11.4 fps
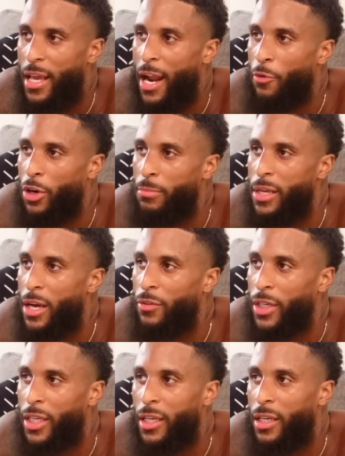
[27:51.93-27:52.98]
I want to be able
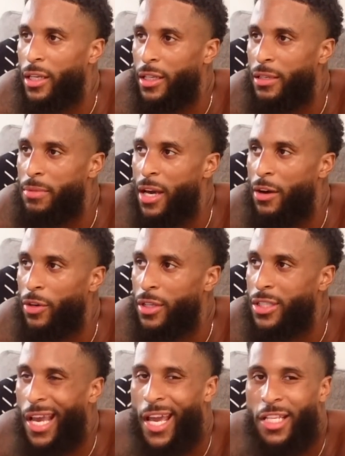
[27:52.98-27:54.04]
to get, be able to
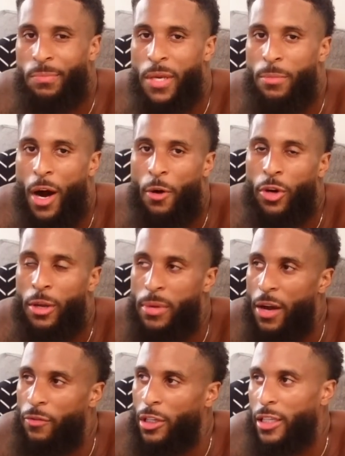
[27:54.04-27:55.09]
change people. I want to be
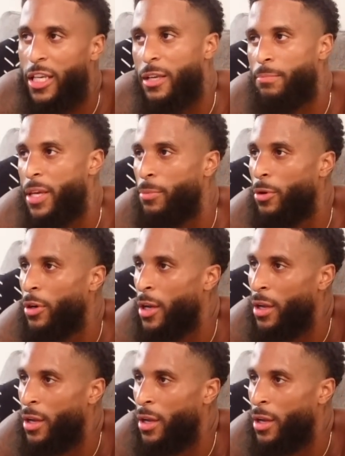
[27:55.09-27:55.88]
able to lead people.